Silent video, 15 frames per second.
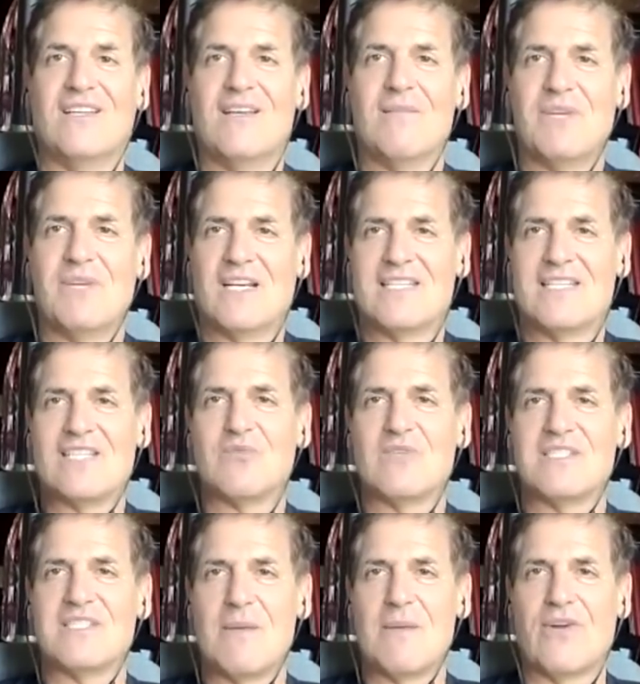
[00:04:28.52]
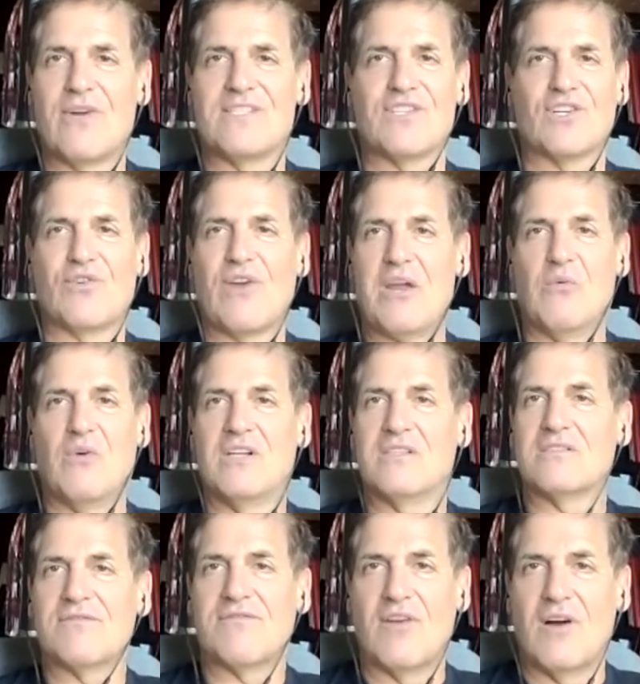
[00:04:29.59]
because that's what separates the great
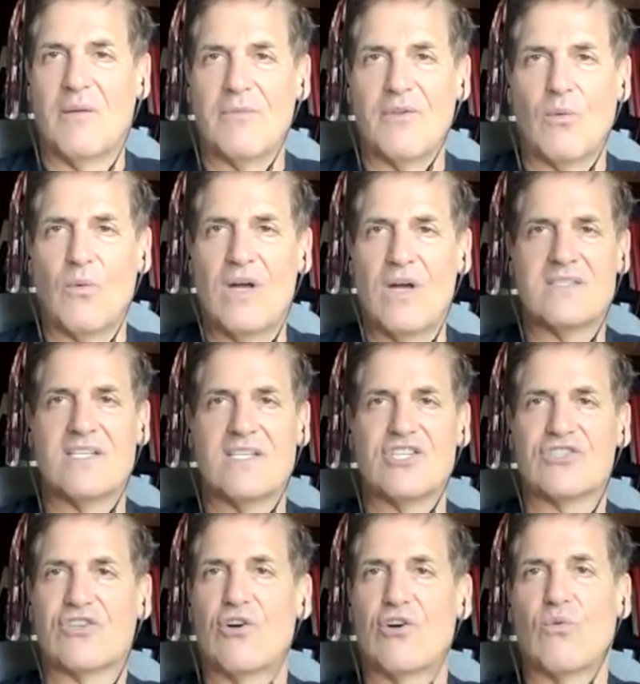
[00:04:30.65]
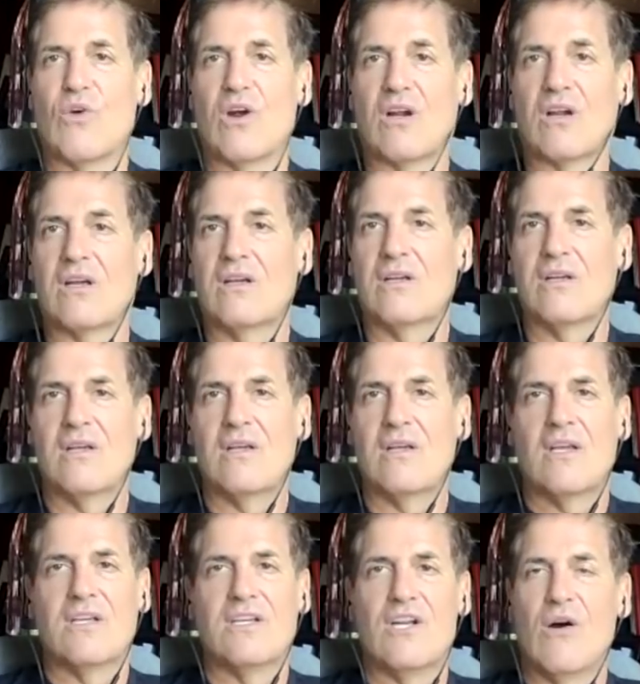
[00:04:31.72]
ones from the ones that just go to work.
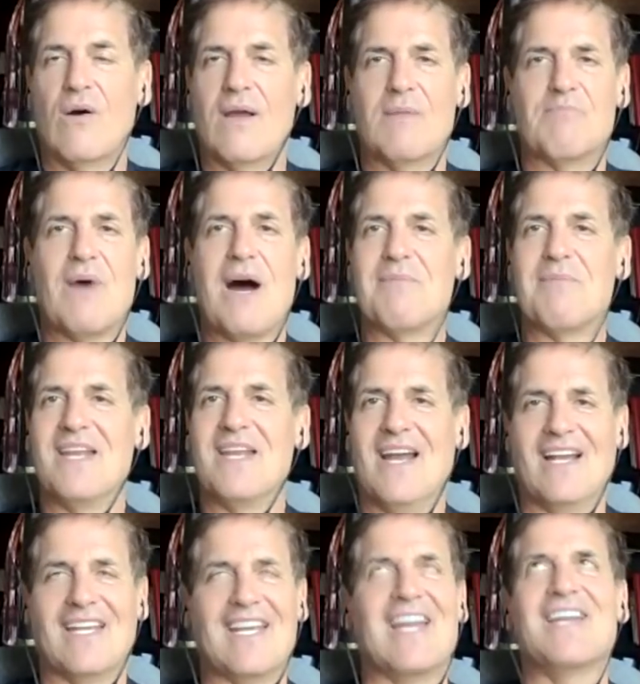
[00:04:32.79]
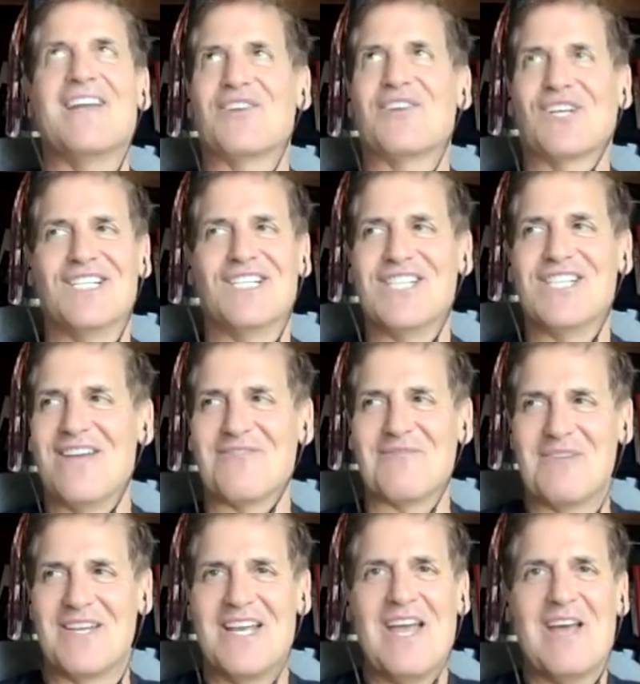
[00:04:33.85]
Bobby Knight, again, another cliche for
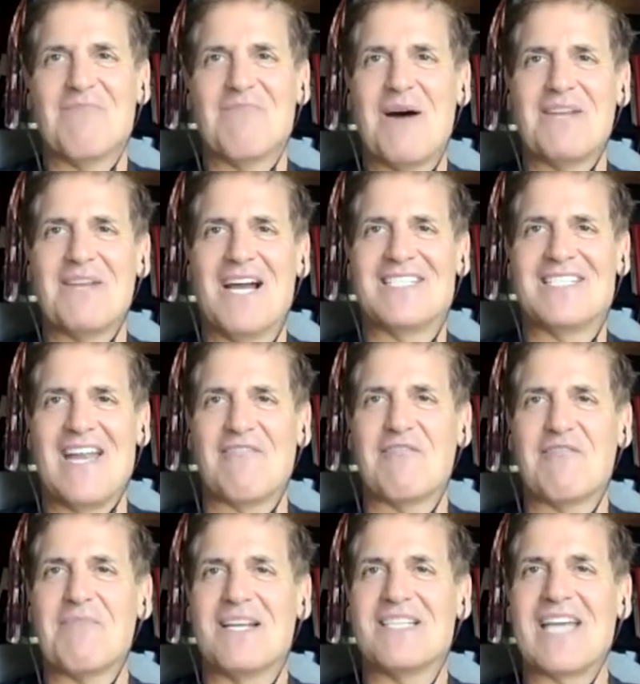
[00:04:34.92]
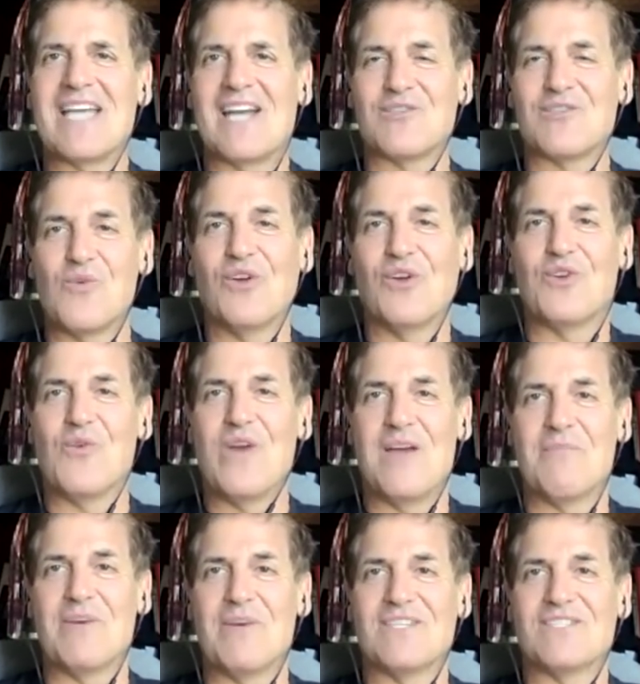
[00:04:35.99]
me. Bobby Knight said, everybody's got the will to
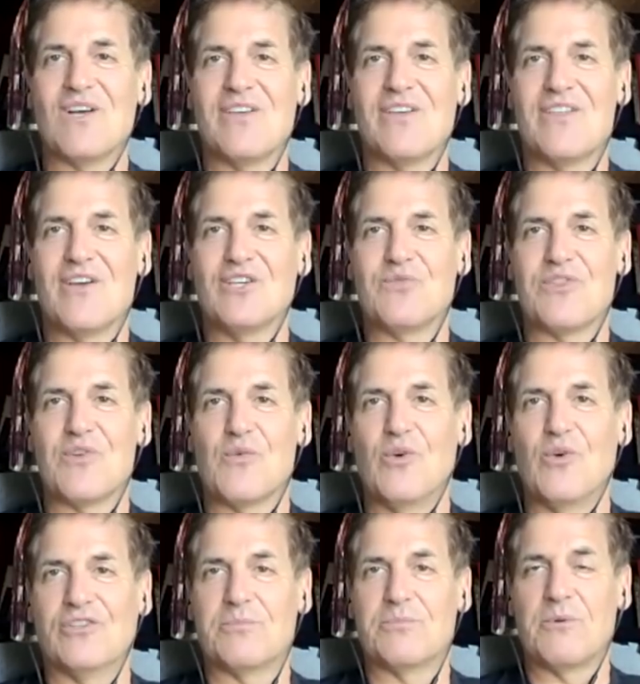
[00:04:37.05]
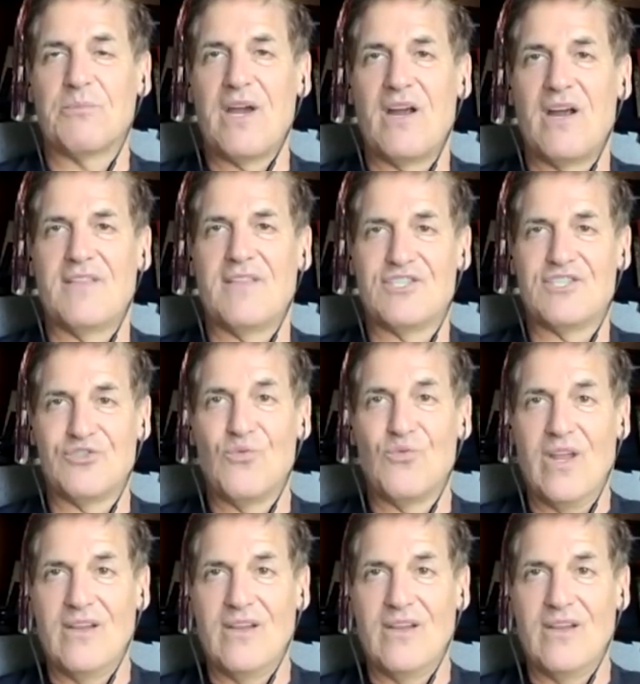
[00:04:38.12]
win, but it's only those with the will to prepare that do win.